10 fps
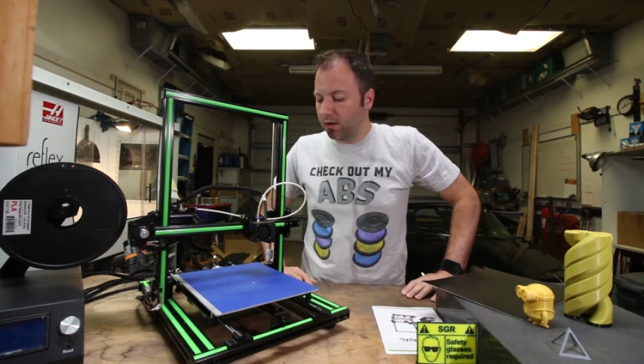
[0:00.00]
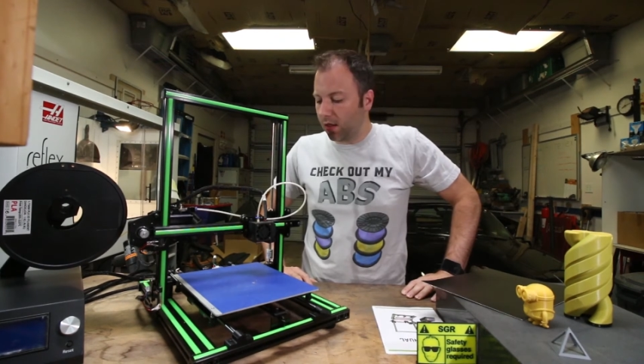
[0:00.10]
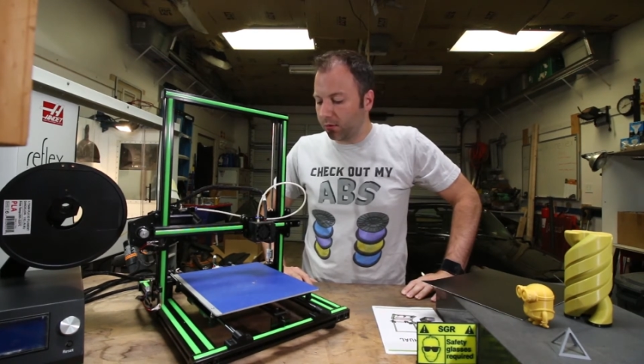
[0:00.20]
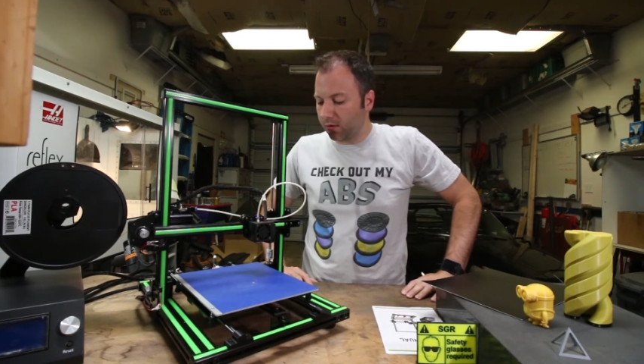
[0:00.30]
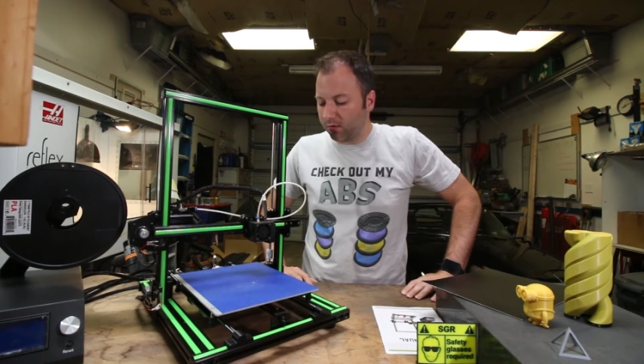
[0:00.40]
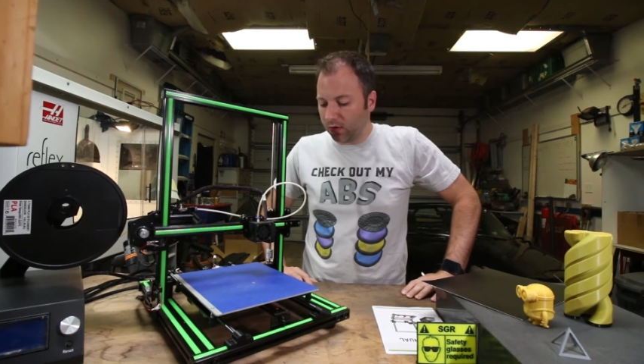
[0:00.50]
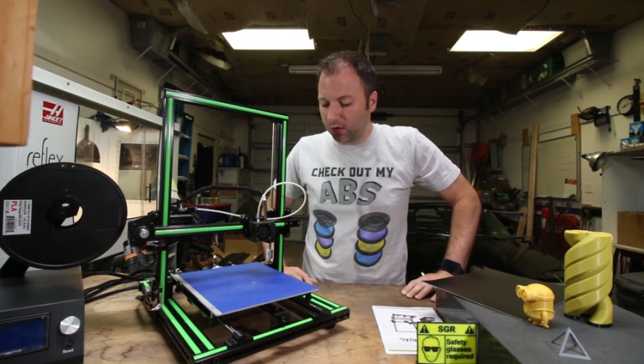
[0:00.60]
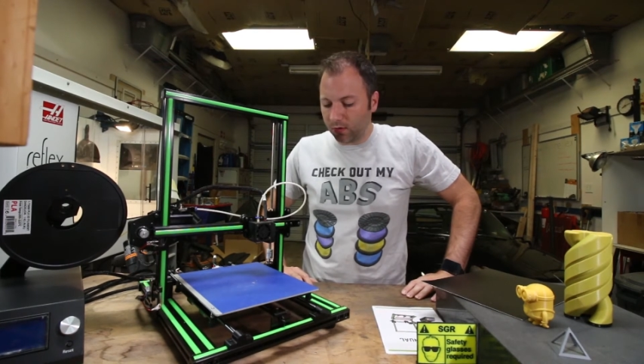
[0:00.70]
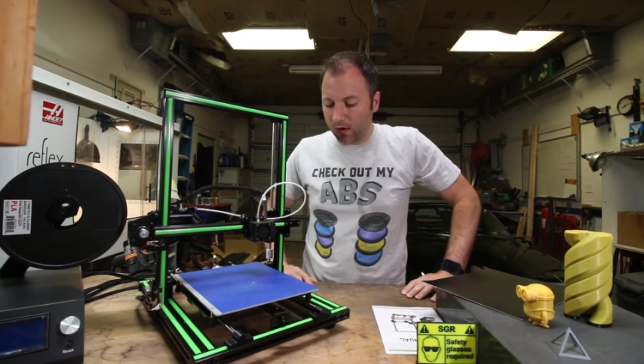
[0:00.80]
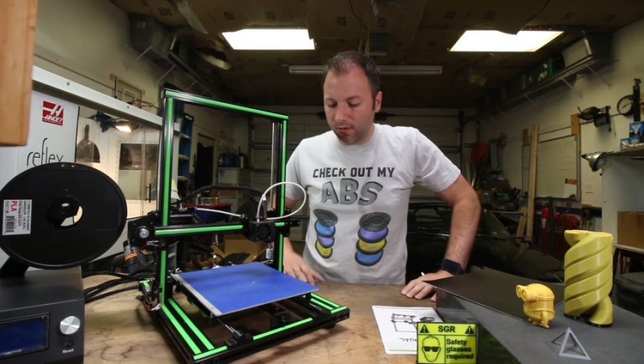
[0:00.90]
another
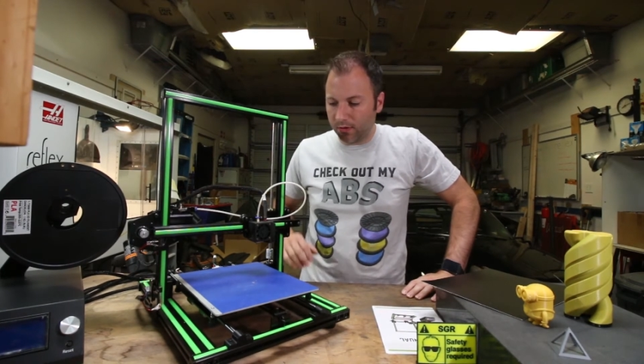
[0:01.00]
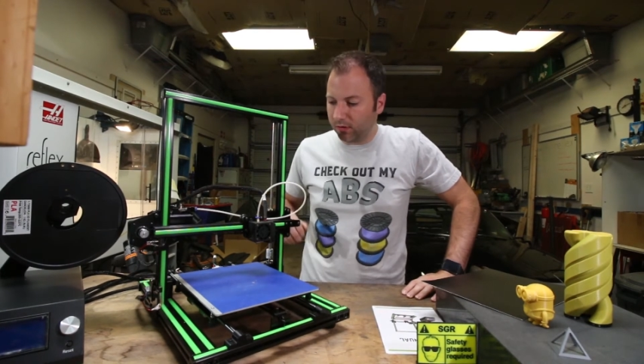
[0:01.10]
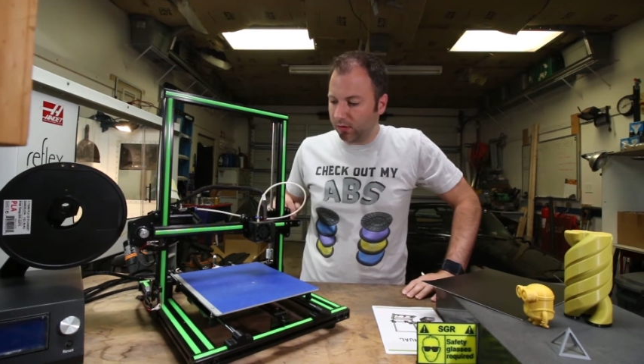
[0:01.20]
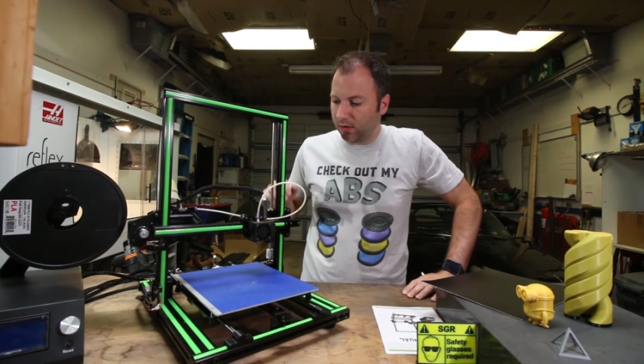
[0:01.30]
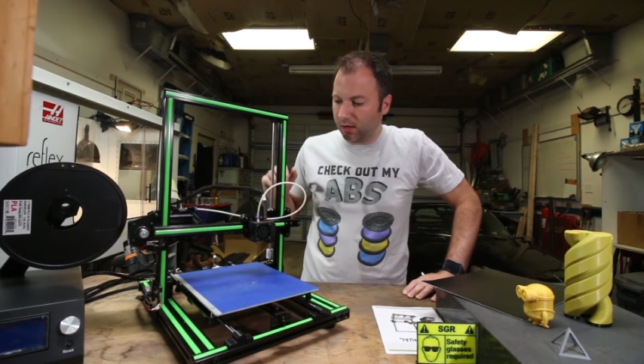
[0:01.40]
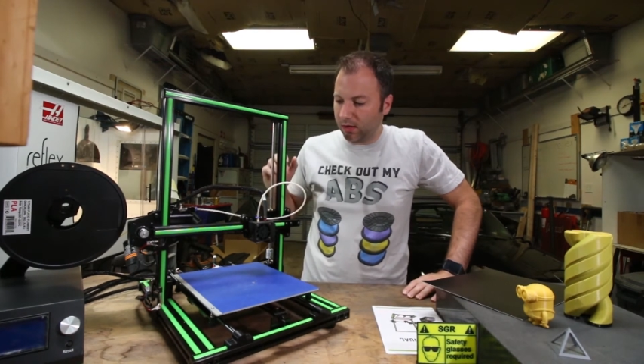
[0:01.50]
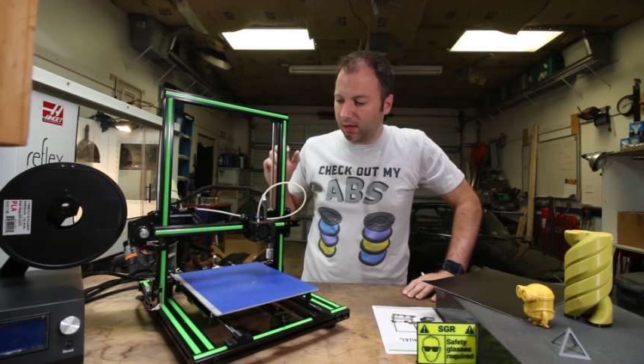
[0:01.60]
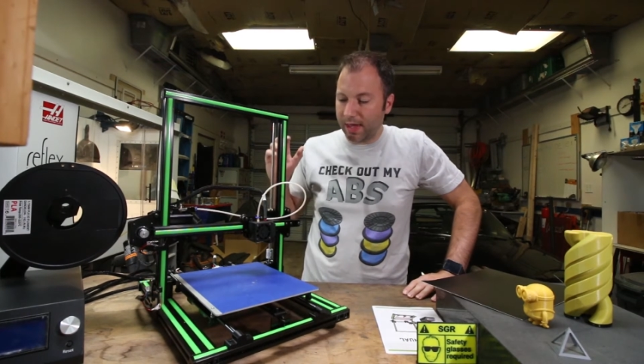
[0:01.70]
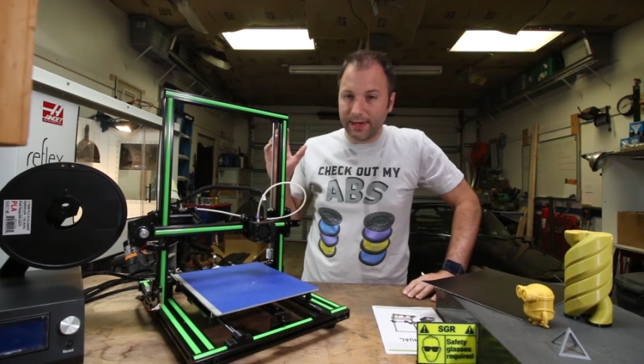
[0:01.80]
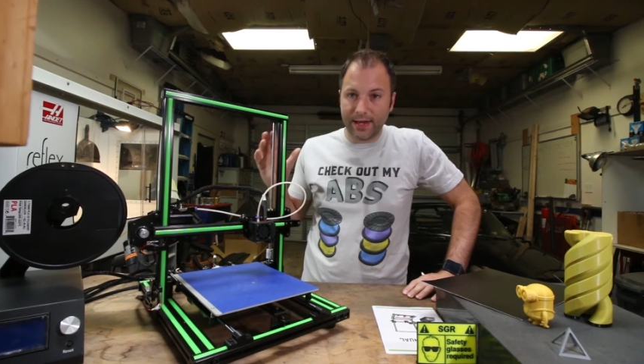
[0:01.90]
review of
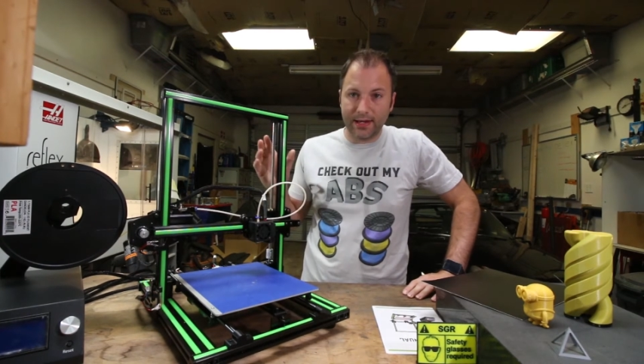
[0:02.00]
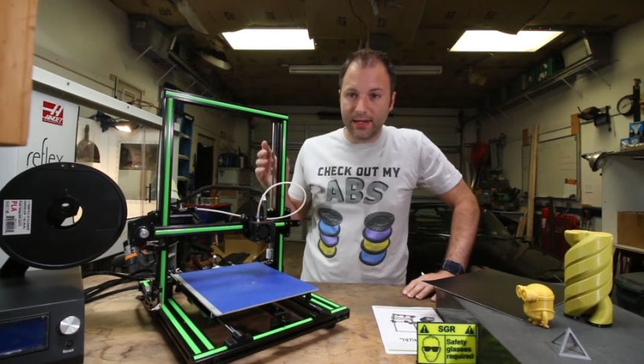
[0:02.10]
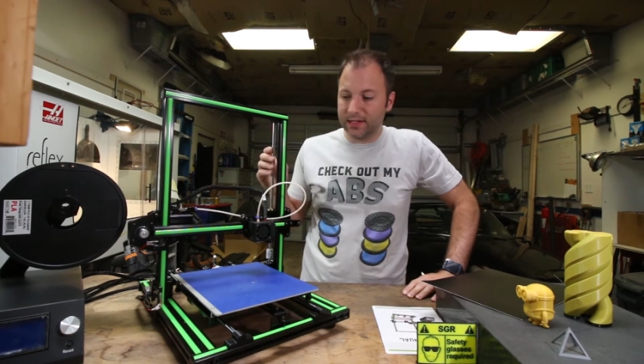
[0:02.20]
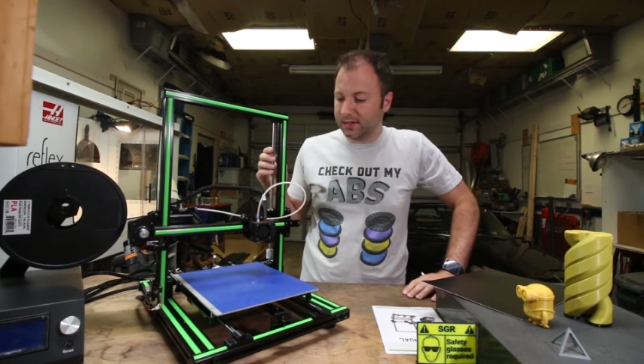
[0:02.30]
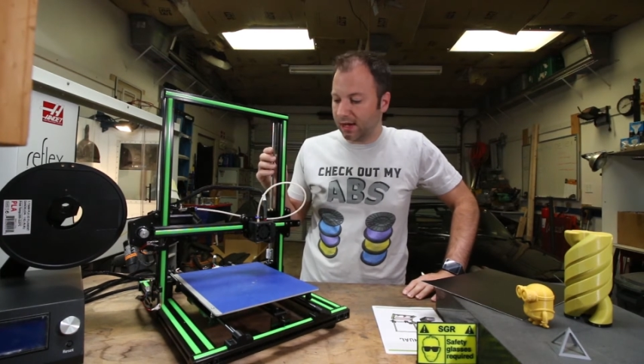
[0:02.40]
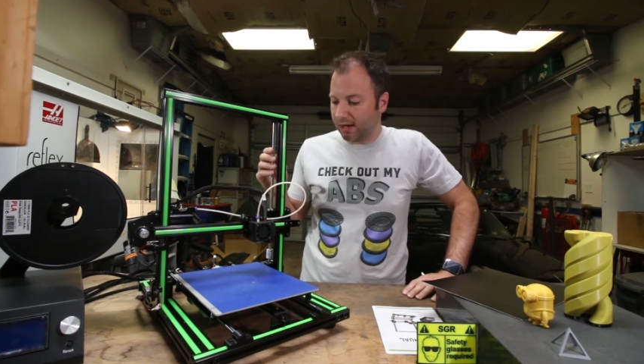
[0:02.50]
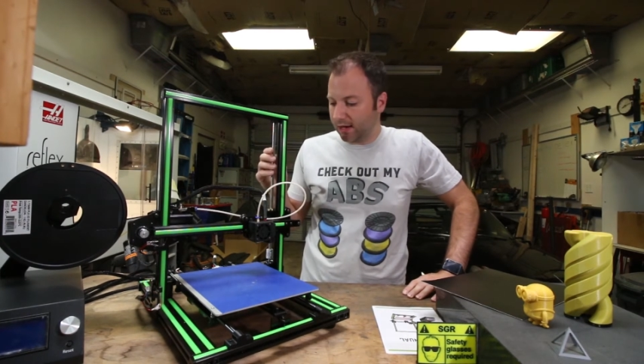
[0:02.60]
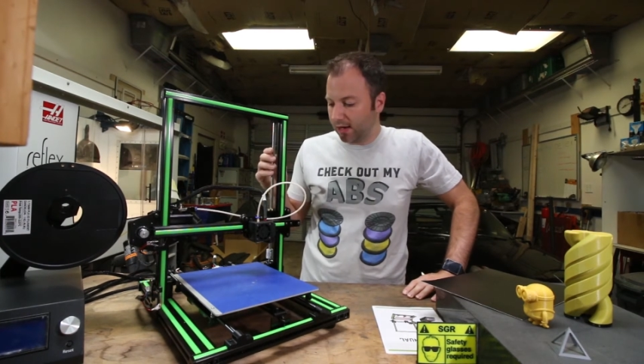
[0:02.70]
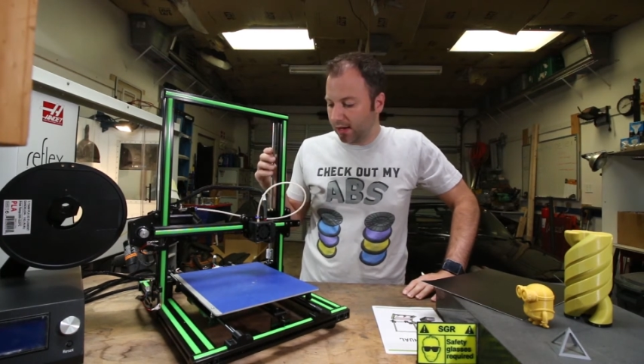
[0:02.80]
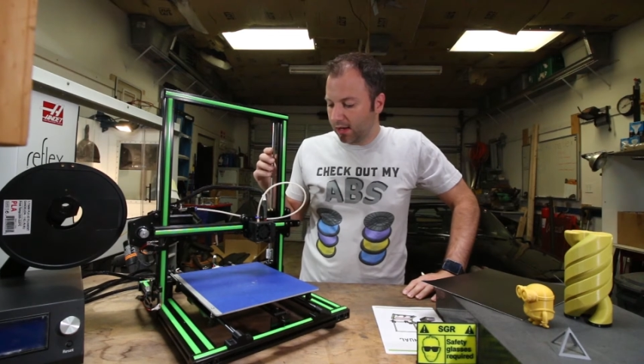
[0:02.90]
the Anet
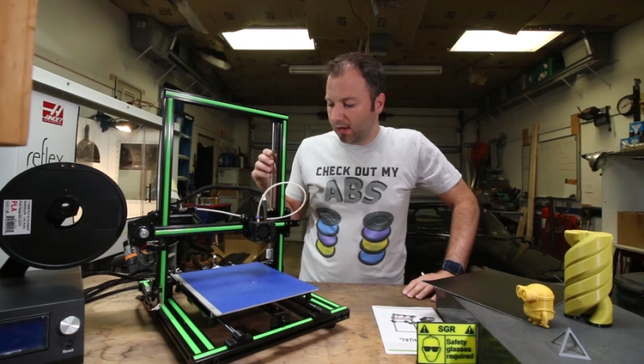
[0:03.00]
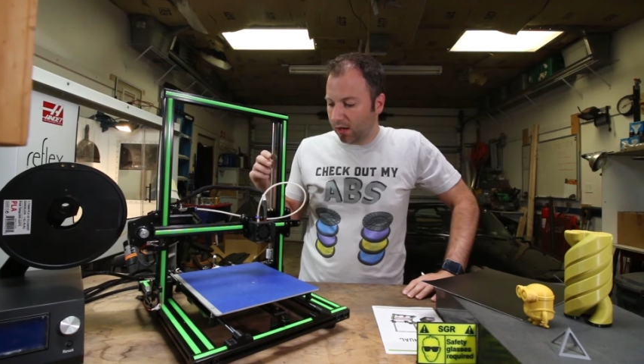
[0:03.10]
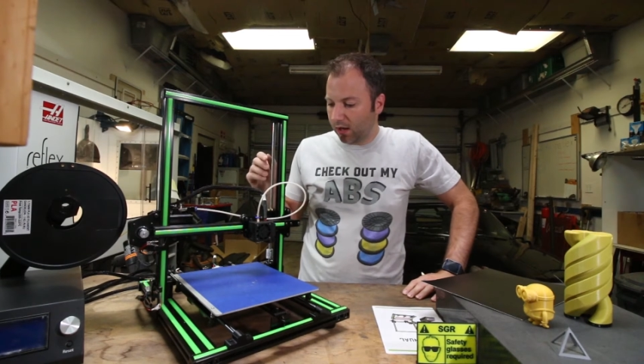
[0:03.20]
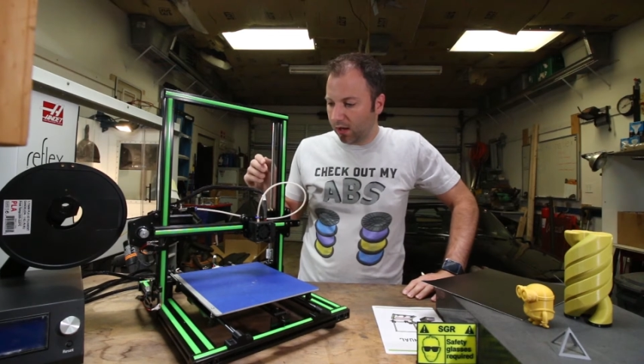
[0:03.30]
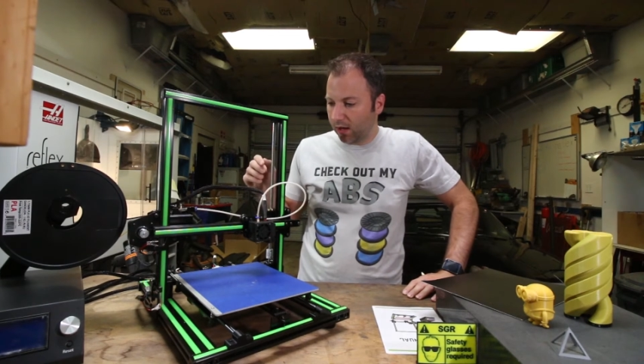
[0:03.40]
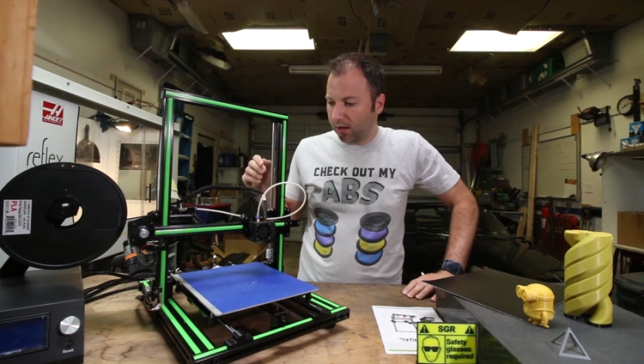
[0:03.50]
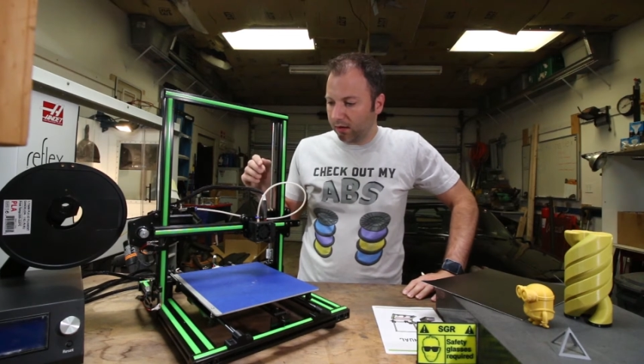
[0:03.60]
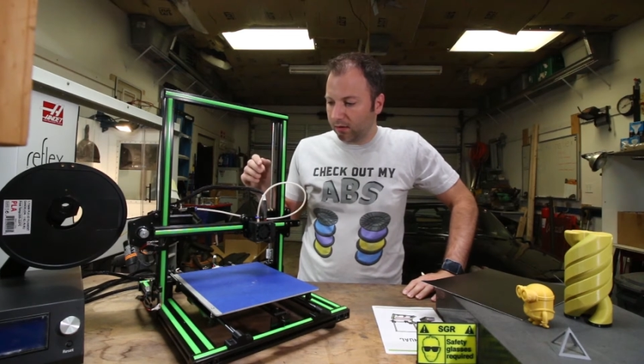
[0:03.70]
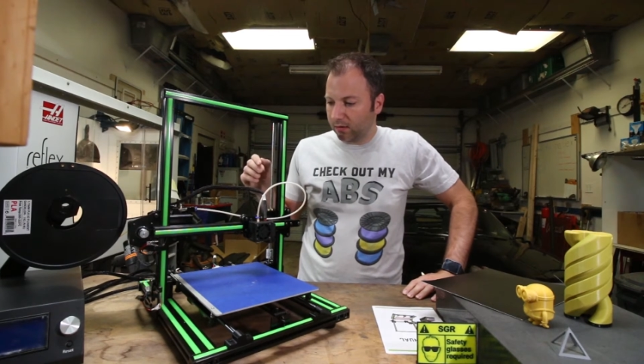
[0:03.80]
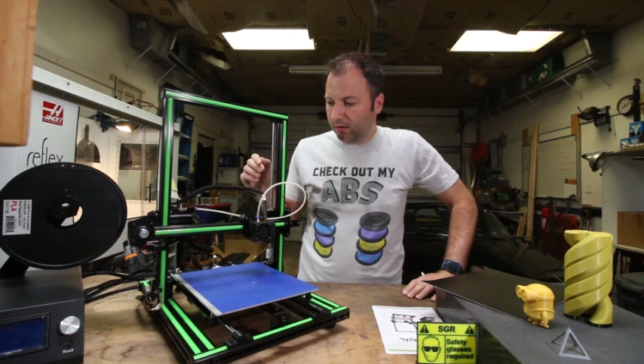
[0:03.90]
E10,
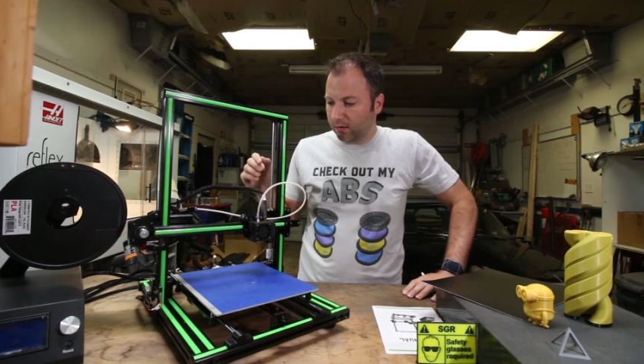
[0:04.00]
I